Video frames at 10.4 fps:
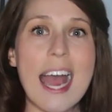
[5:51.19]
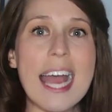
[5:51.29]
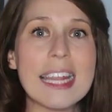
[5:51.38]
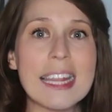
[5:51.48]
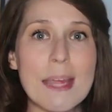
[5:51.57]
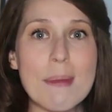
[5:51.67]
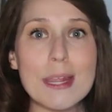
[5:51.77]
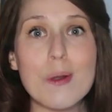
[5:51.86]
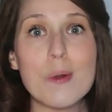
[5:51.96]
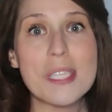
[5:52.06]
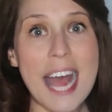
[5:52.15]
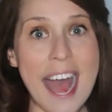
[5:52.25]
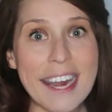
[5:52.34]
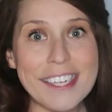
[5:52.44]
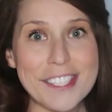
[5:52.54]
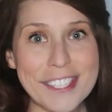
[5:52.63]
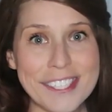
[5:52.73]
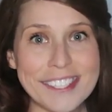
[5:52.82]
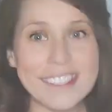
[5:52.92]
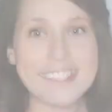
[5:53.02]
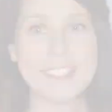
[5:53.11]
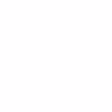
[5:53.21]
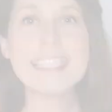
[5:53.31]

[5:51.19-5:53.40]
and limit those added sugars.